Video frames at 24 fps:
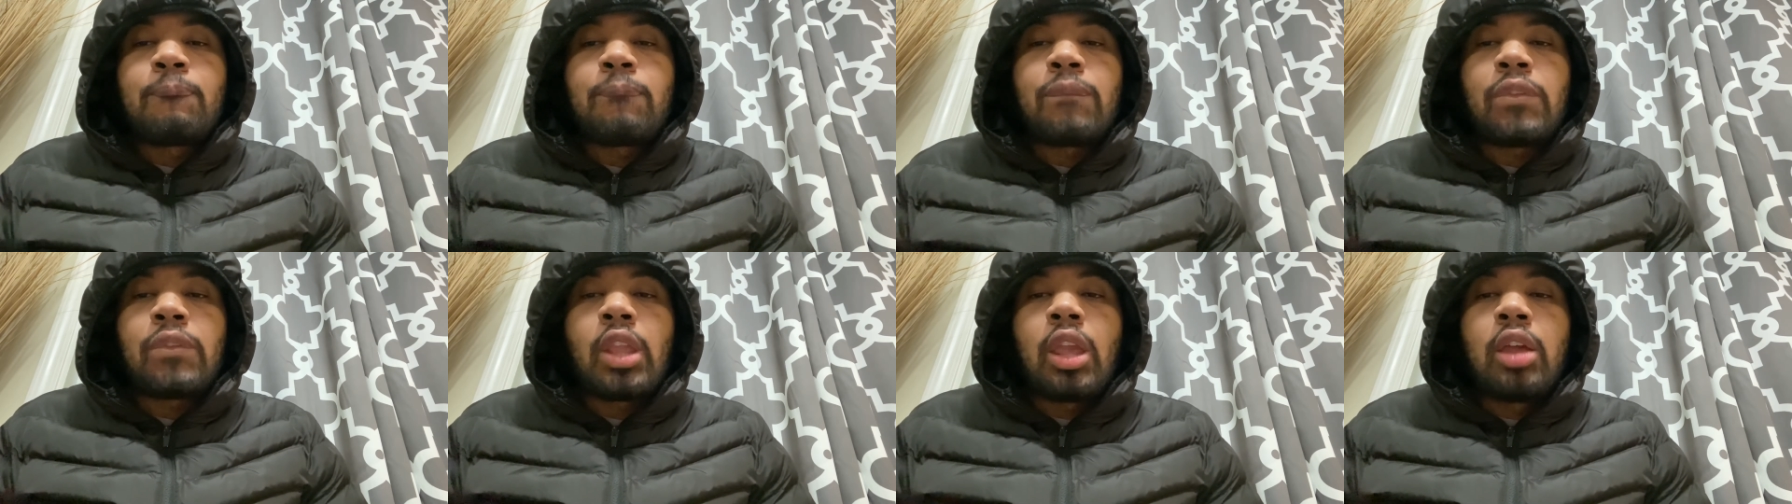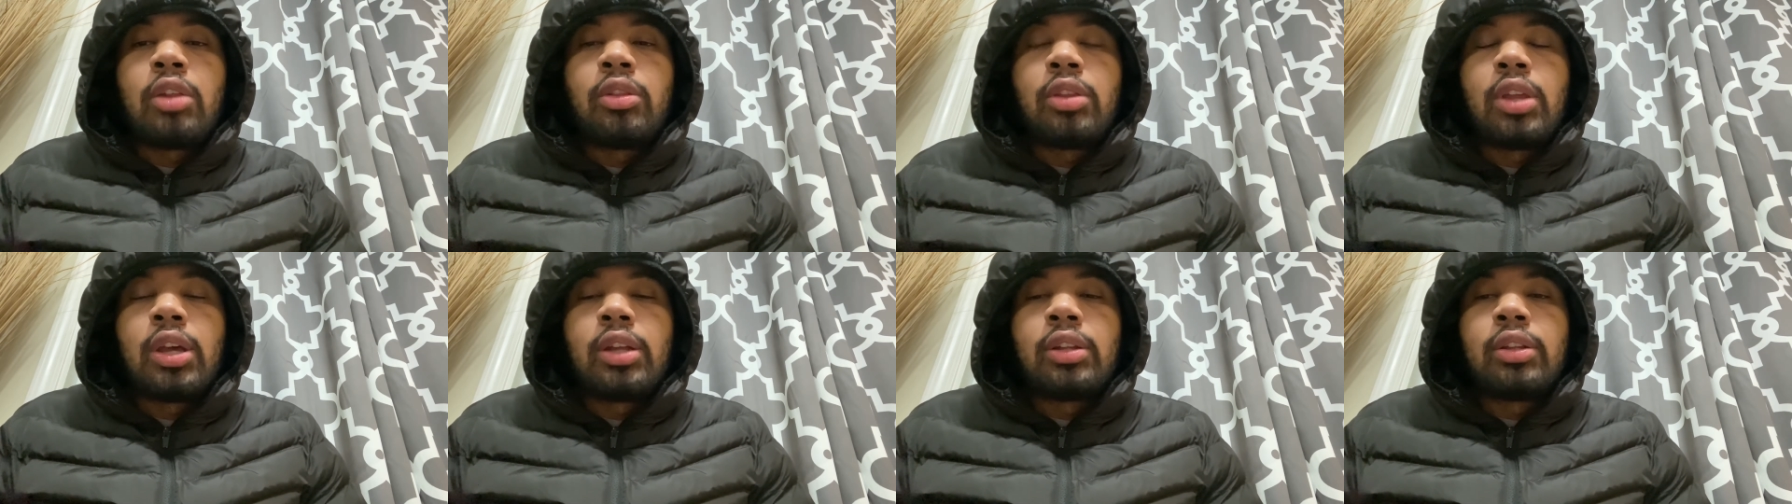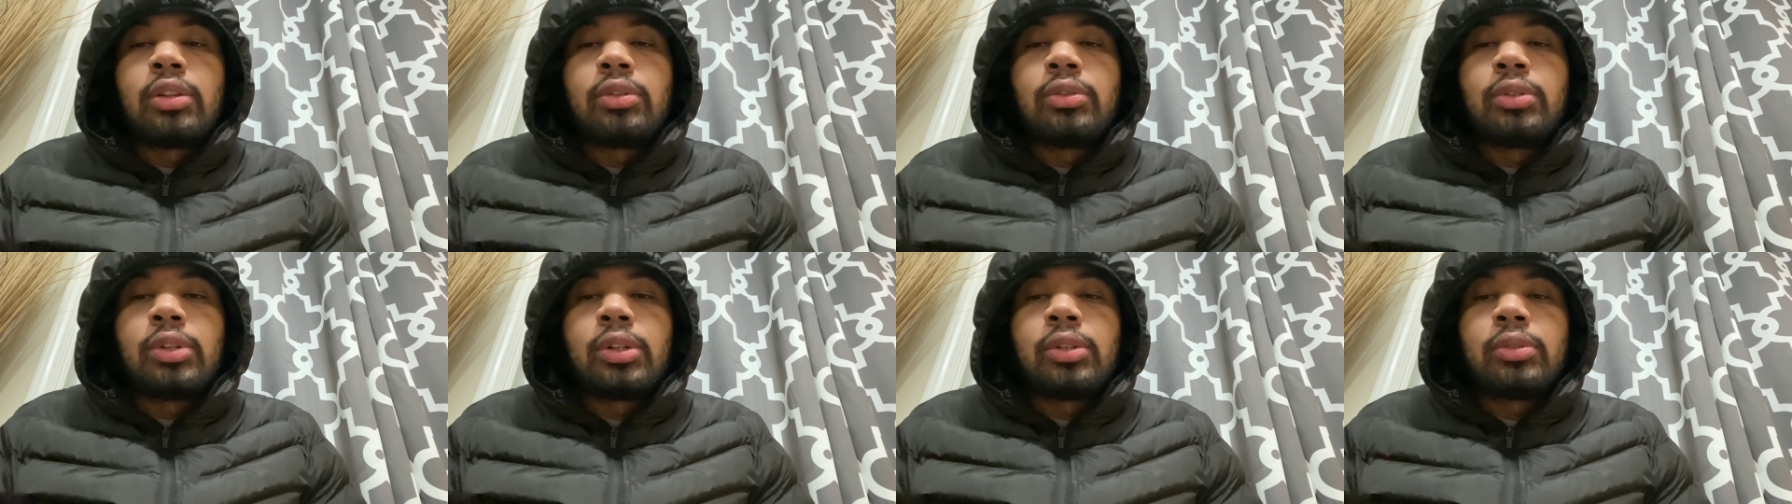
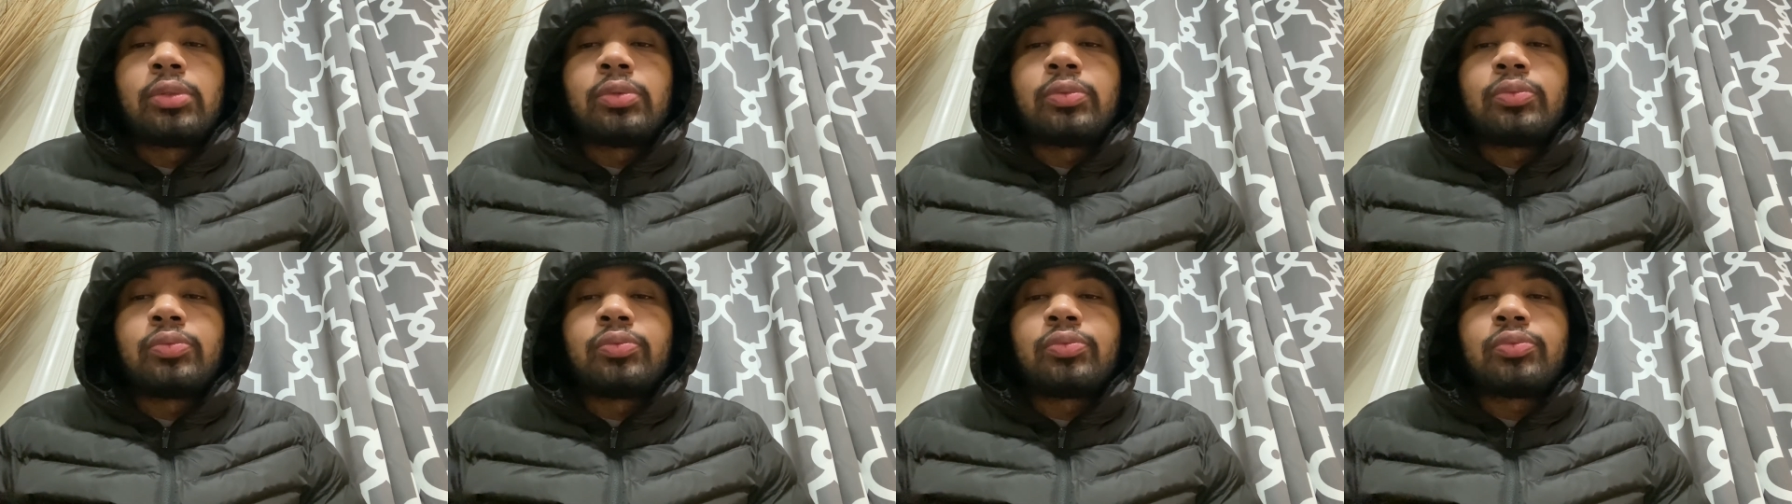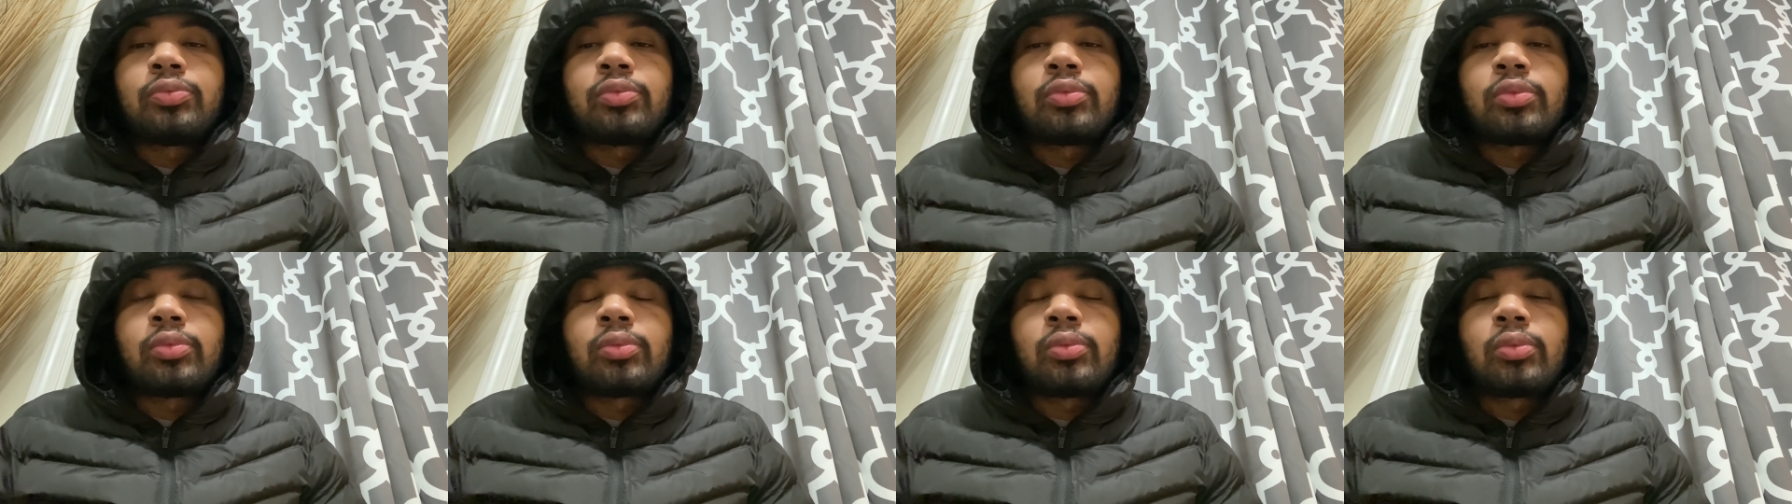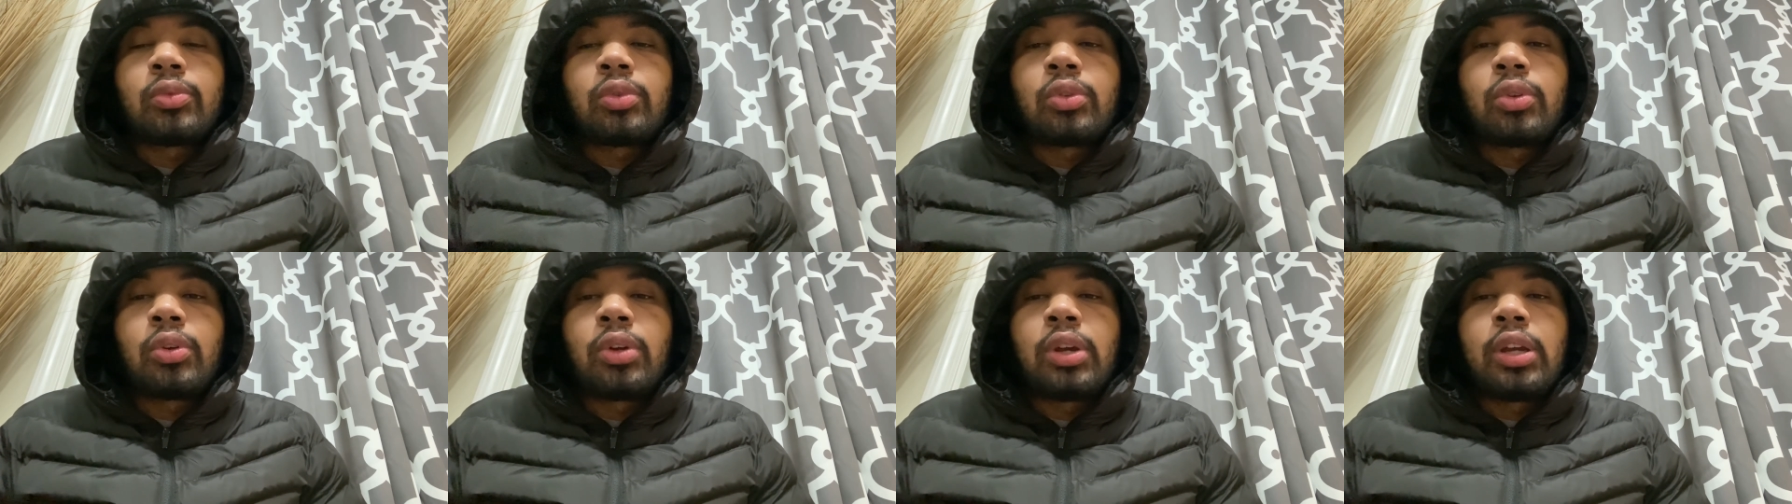another note,
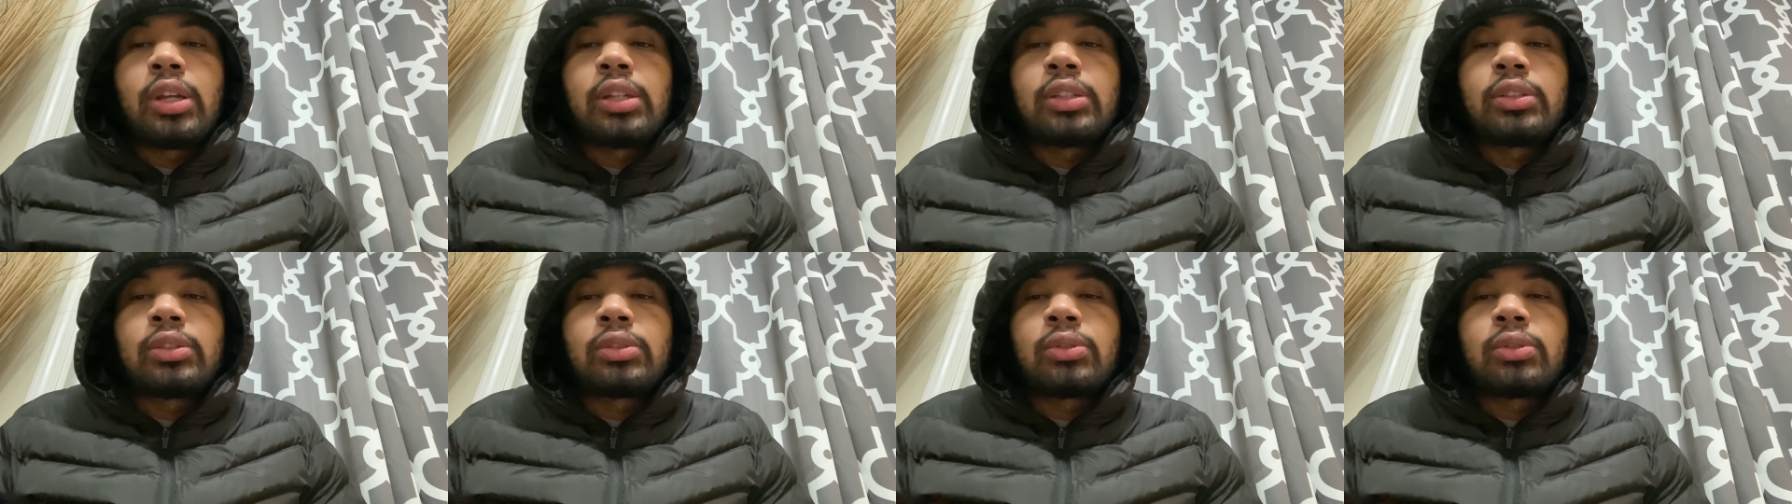Grant